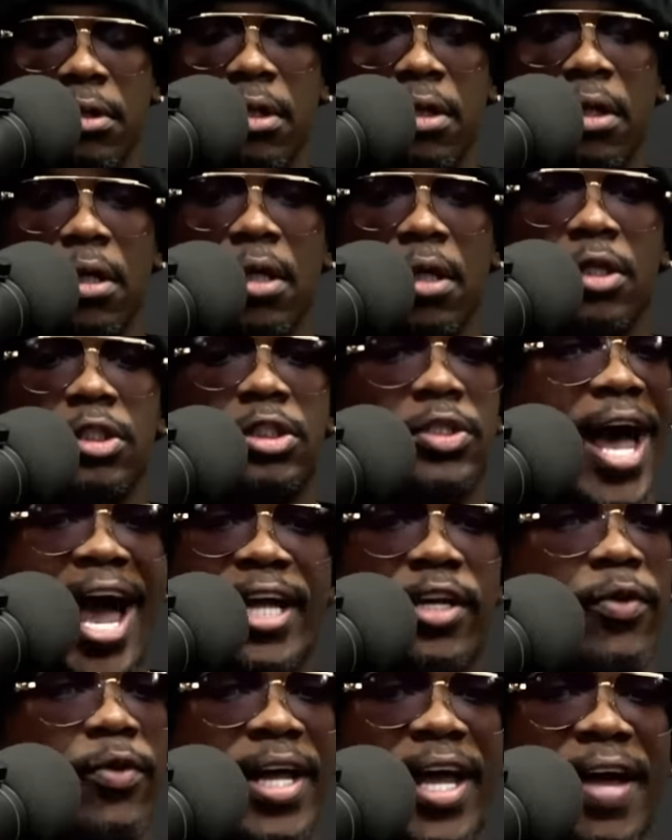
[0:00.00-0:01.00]
So I
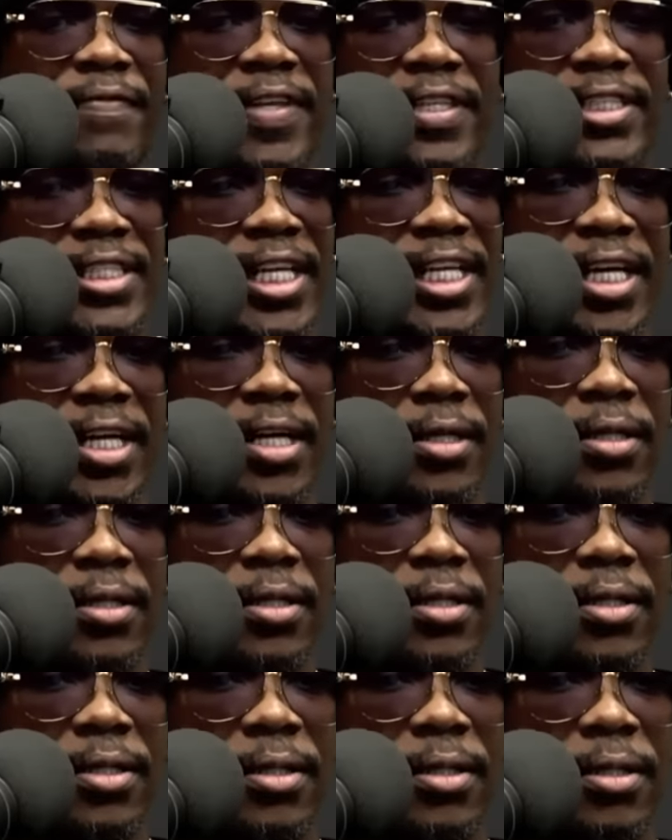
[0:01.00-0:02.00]
don't have to say it.
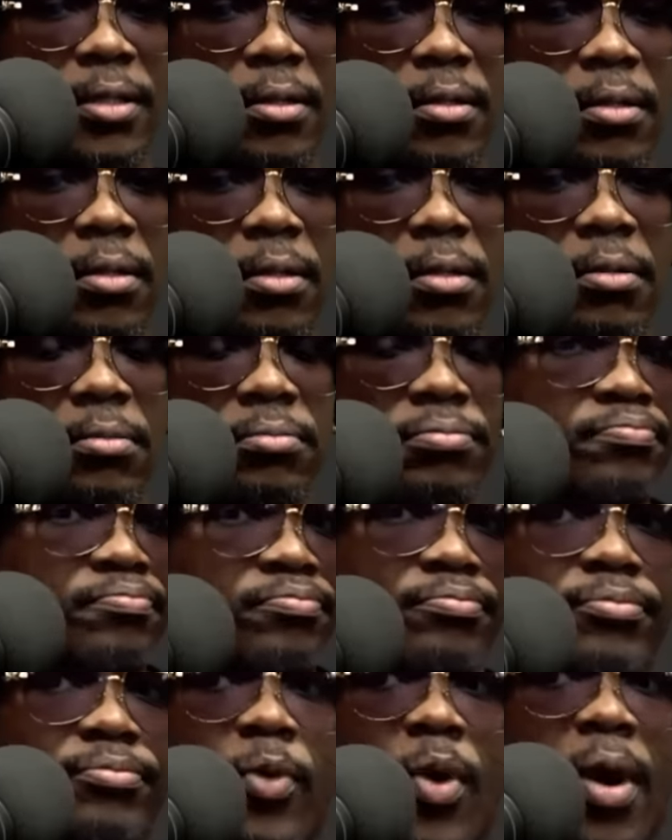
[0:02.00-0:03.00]

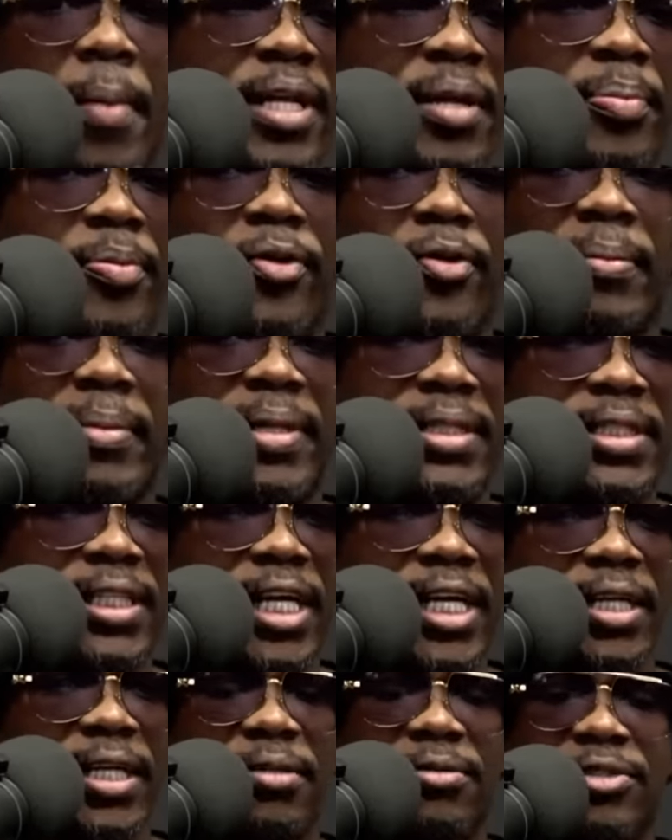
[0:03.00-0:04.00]
What'd be the point of me
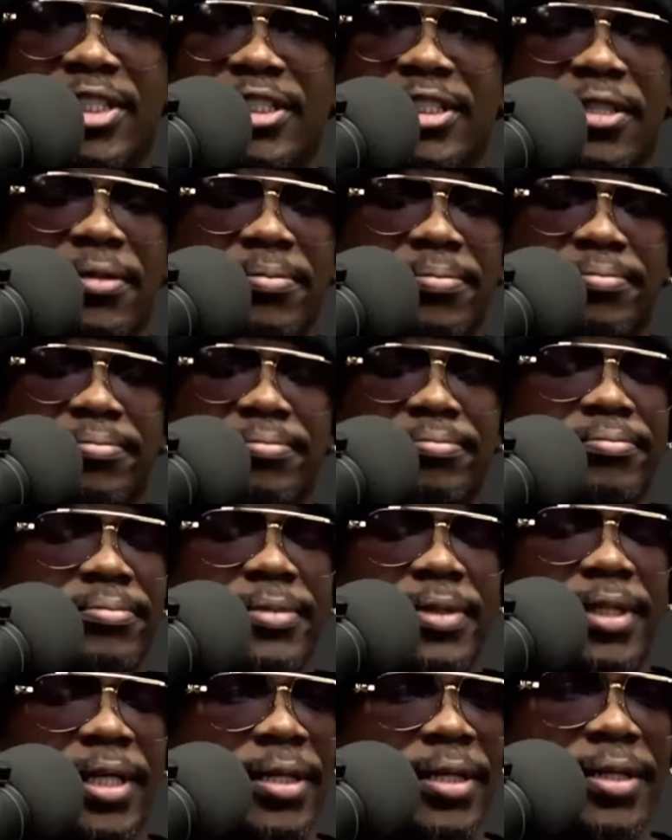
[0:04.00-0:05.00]
saying it? Just to
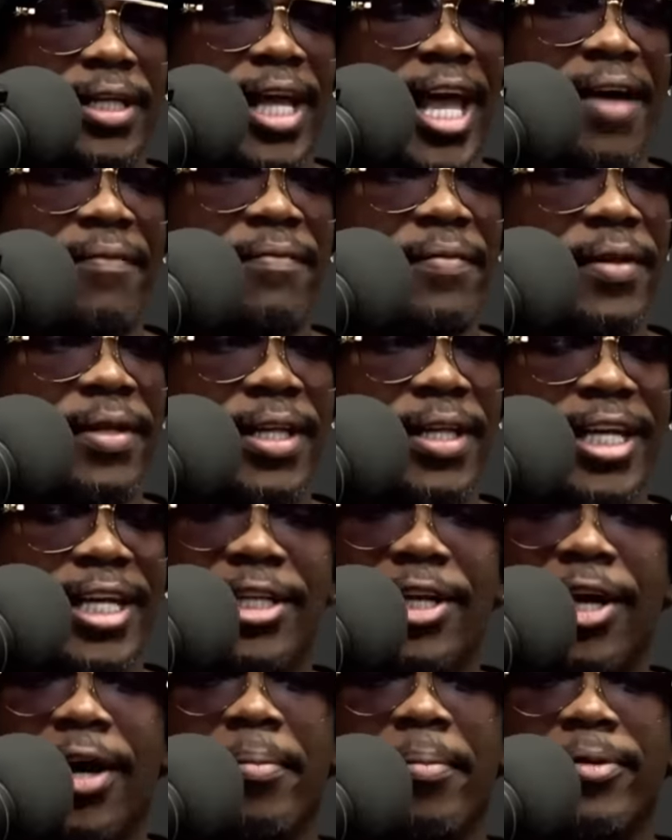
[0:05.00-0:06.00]
have get
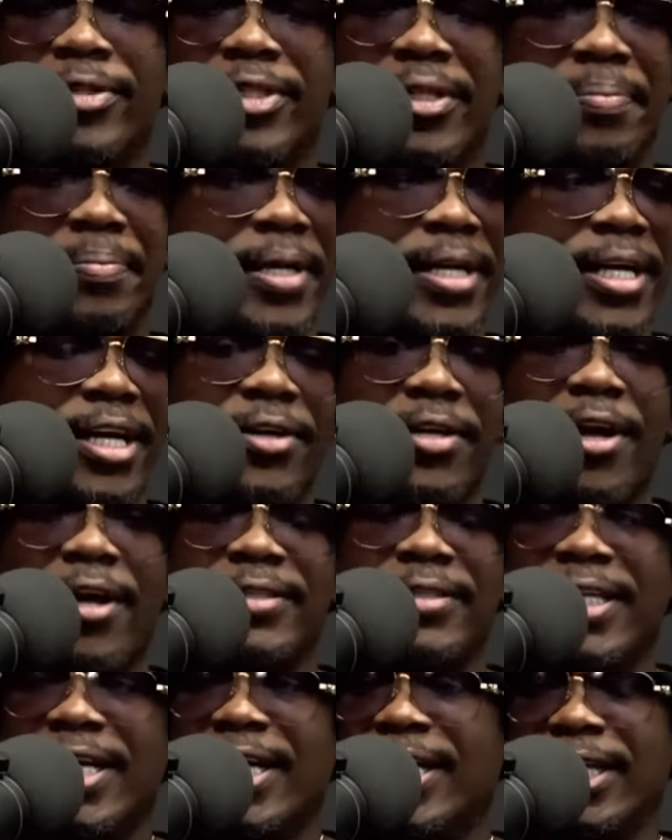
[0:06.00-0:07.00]
numbers up here and y'all
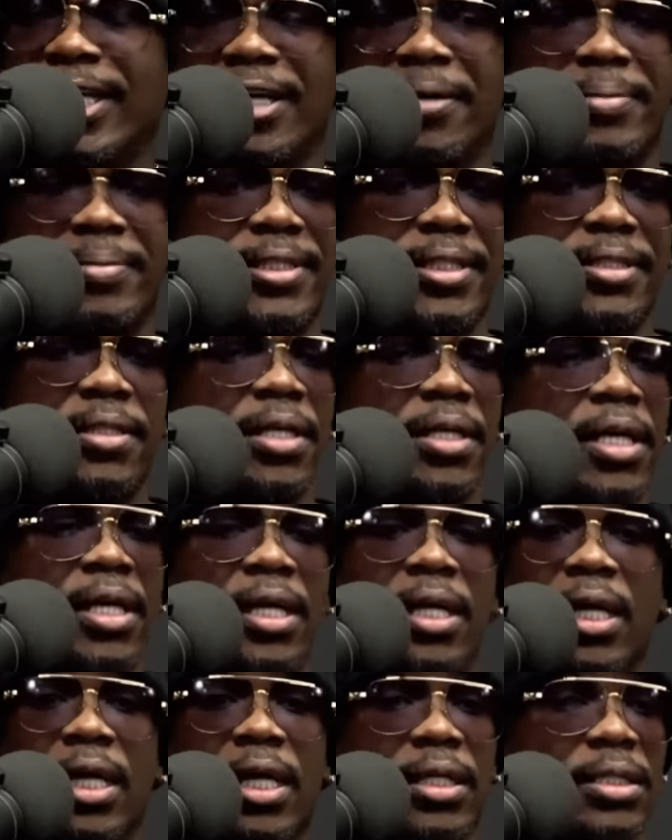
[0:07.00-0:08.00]
take clips and
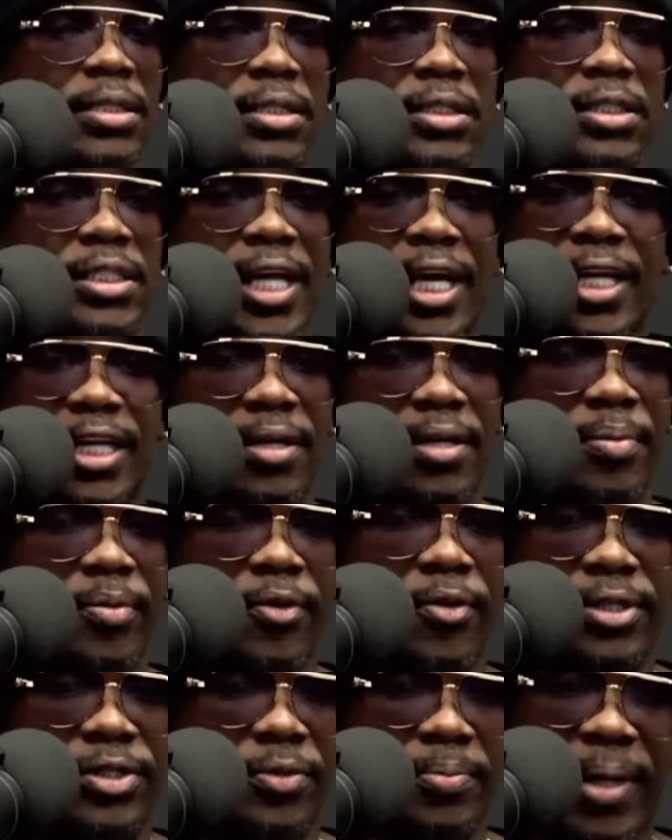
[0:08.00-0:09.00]
it's not that
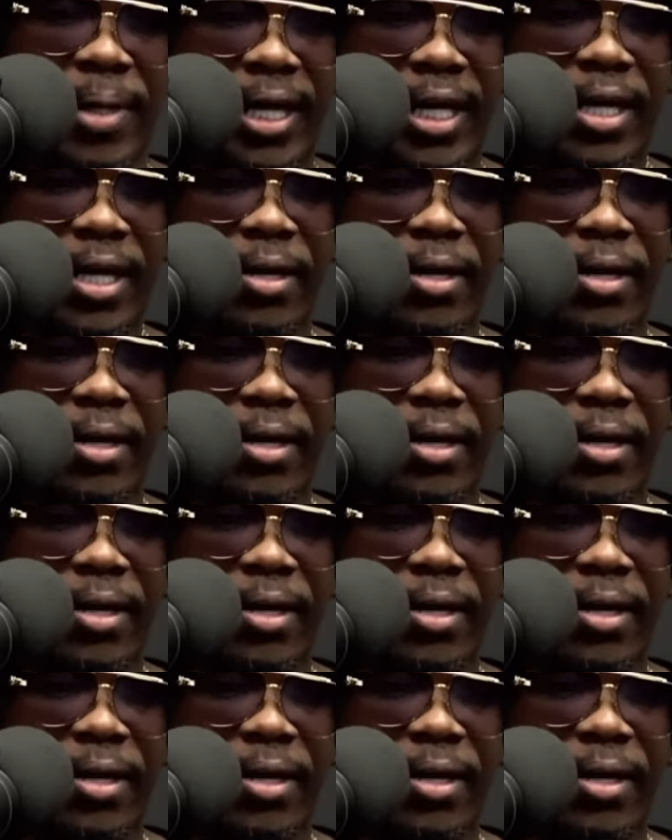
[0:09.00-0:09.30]
important to me.